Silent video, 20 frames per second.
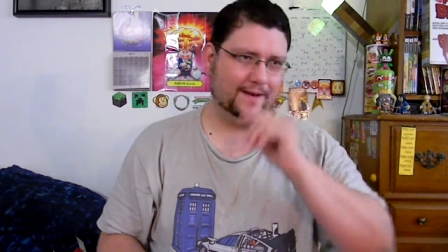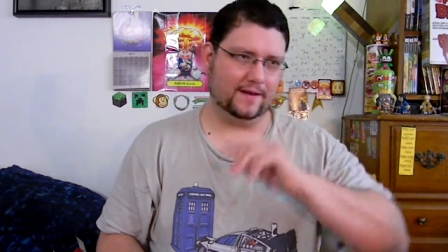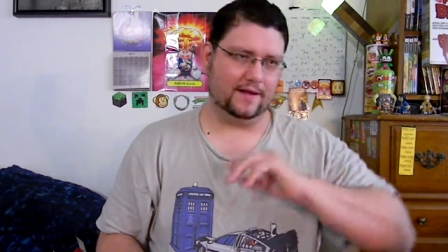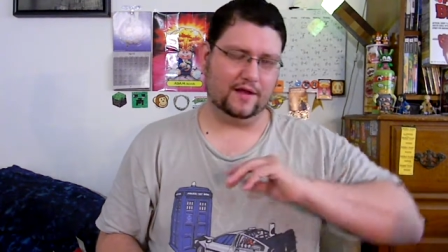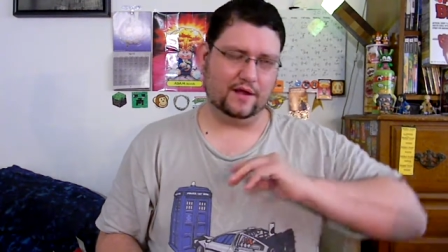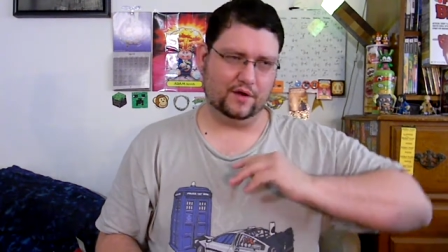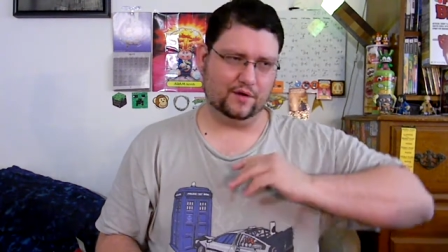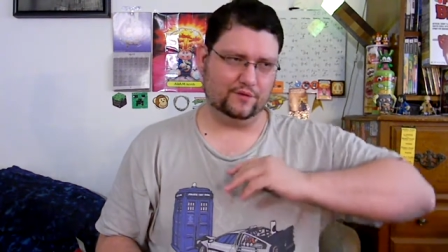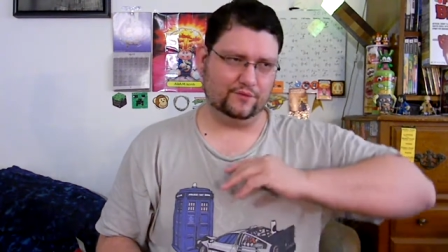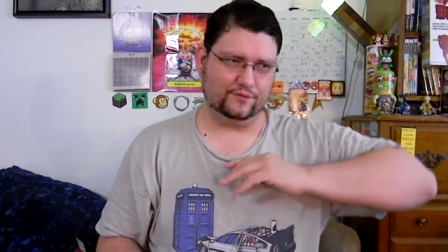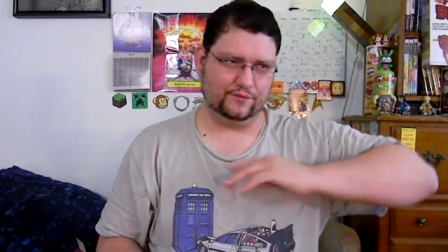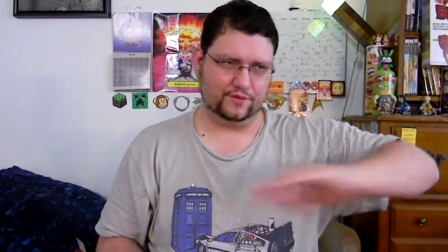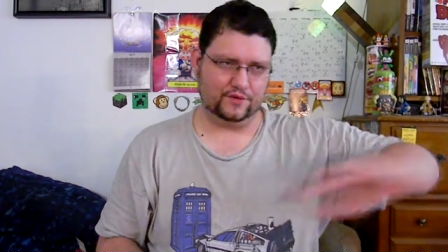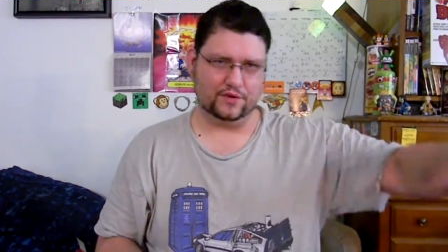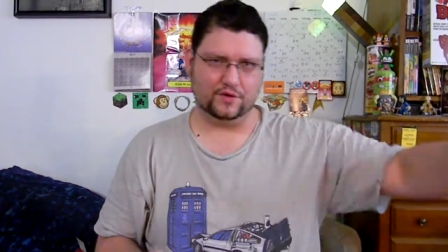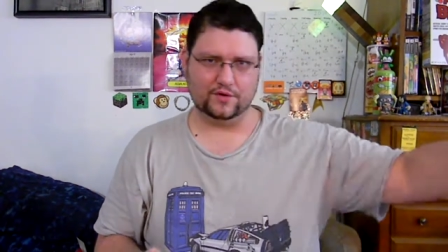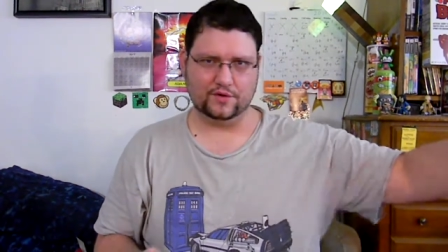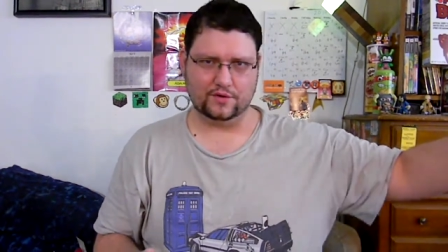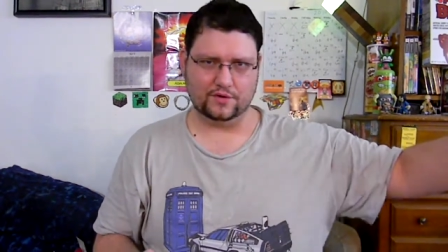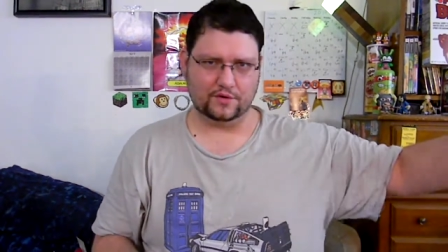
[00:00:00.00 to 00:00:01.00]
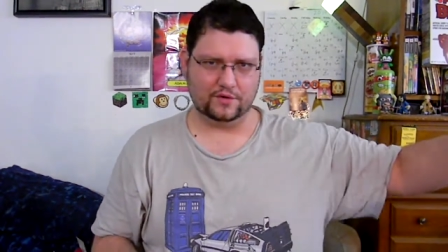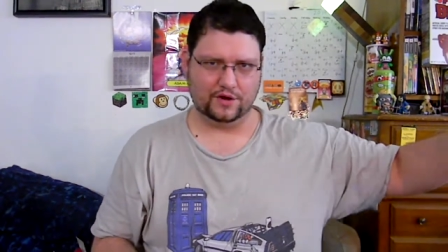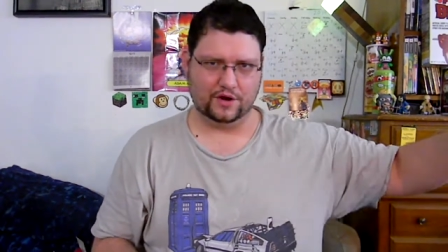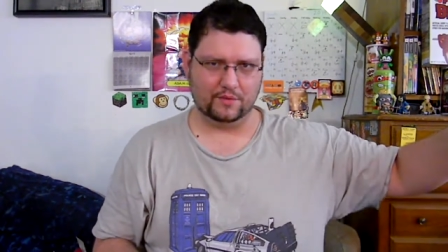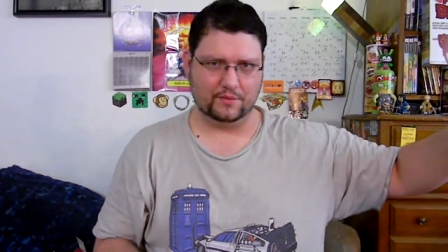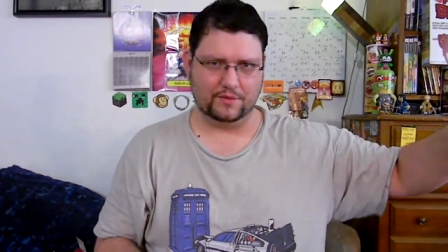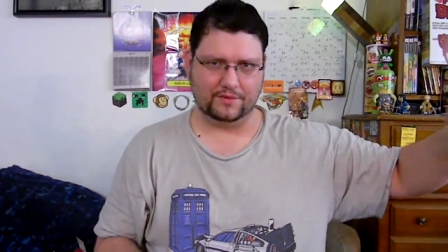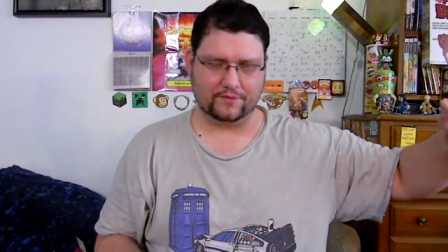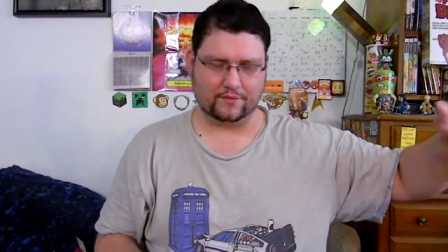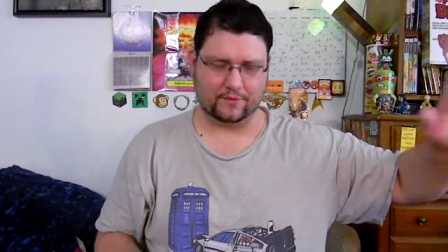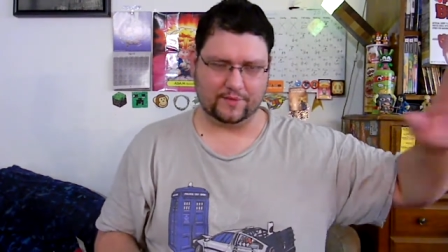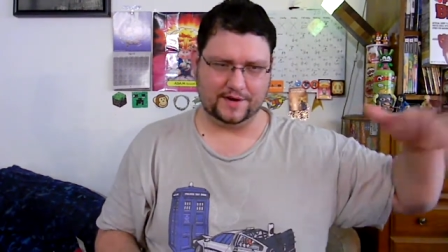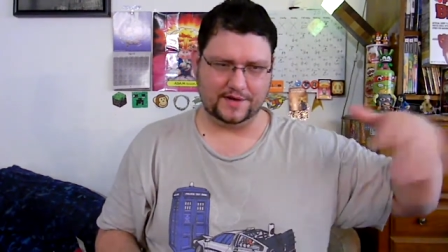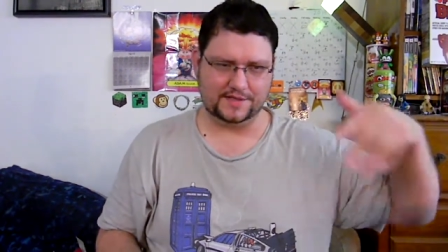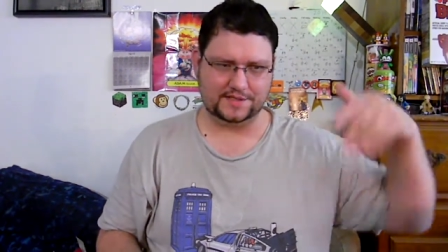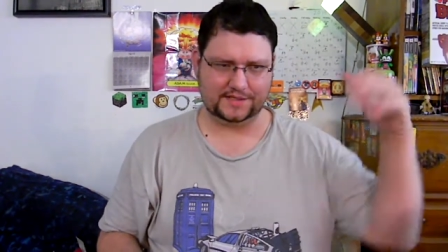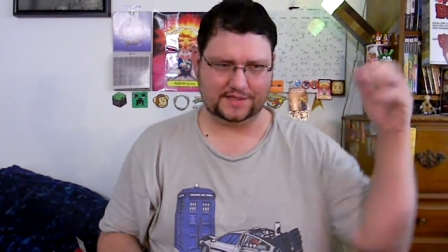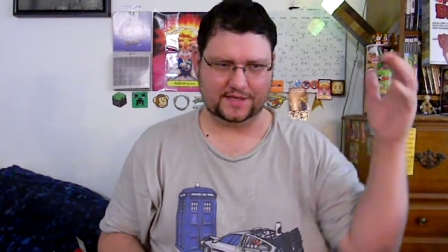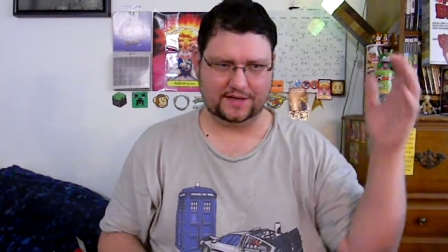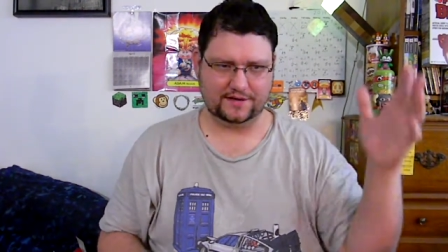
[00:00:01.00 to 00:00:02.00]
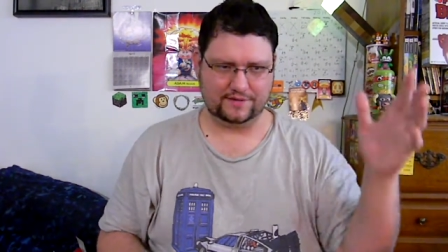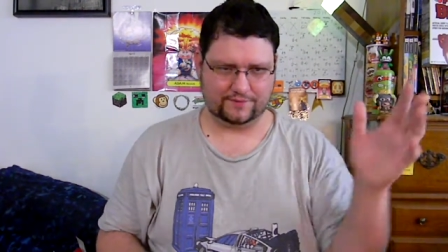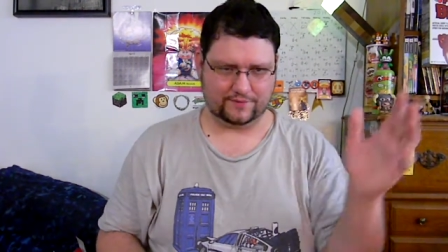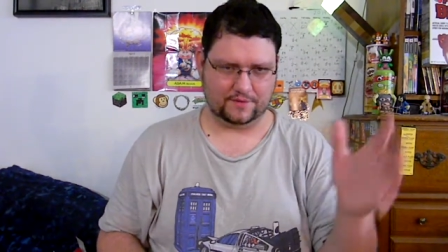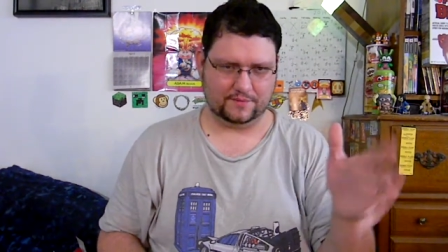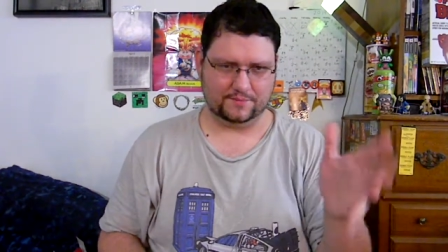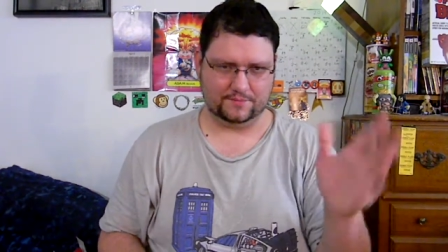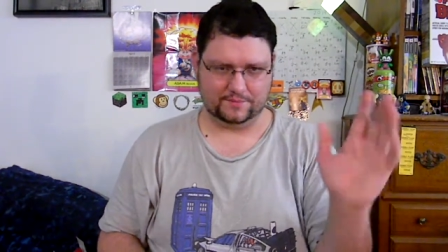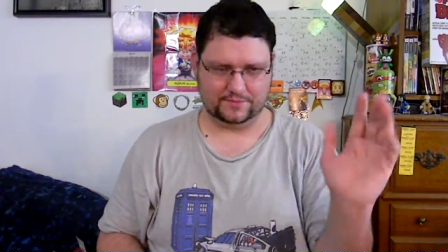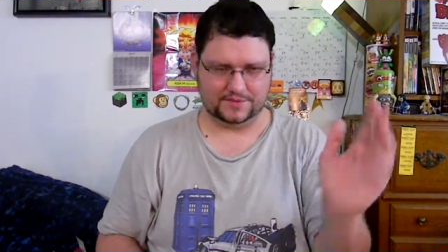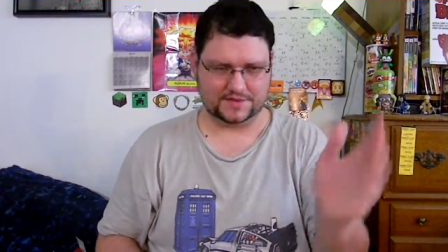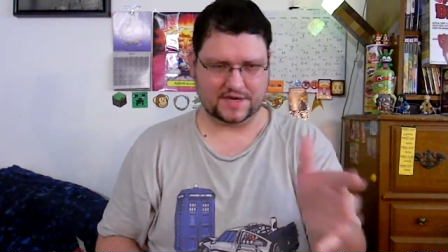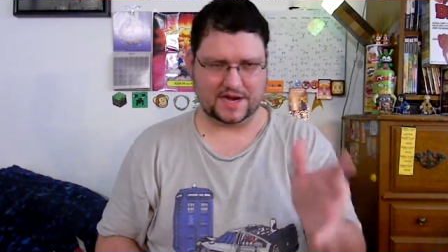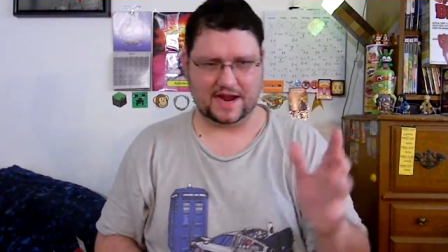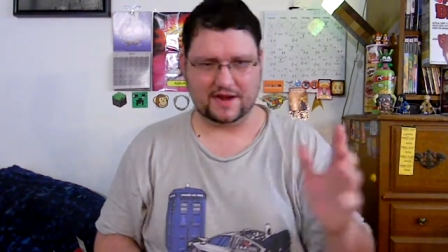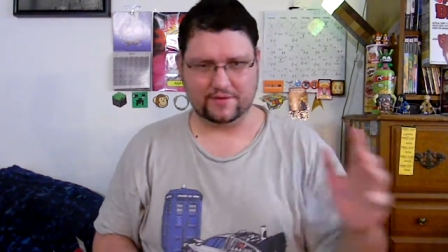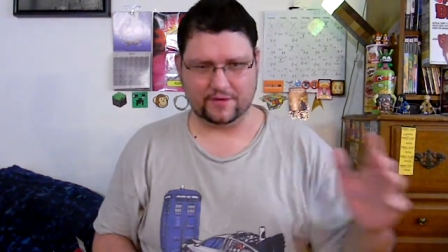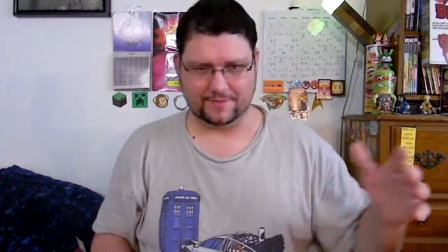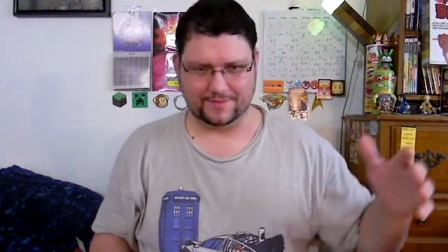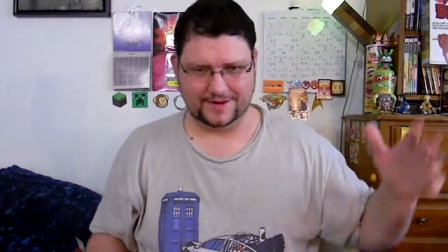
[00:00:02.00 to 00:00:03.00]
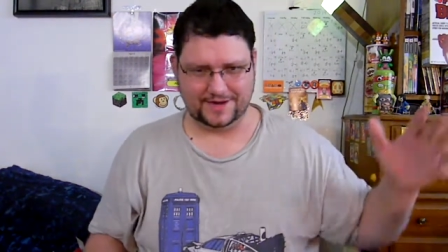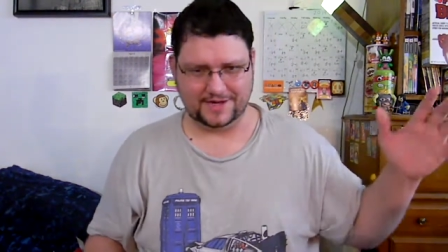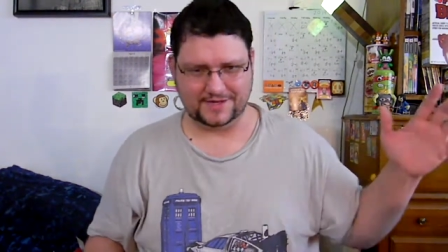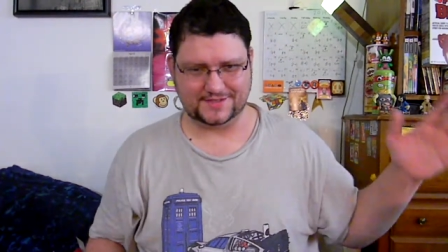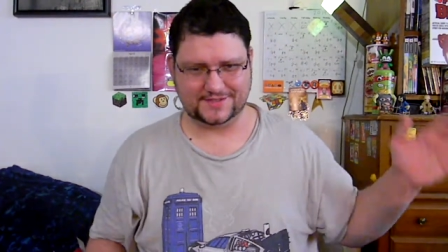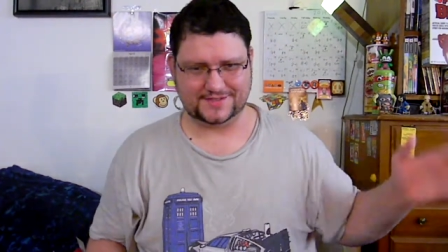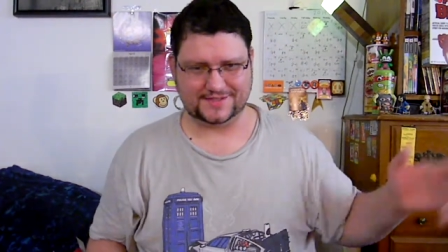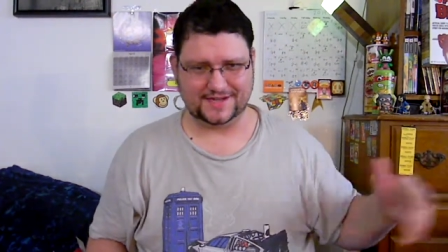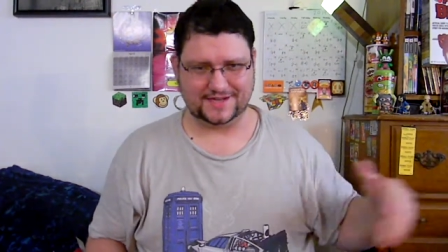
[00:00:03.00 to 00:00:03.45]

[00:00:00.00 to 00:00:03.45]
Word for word: of your, you know, whatever race from Skyrim and just,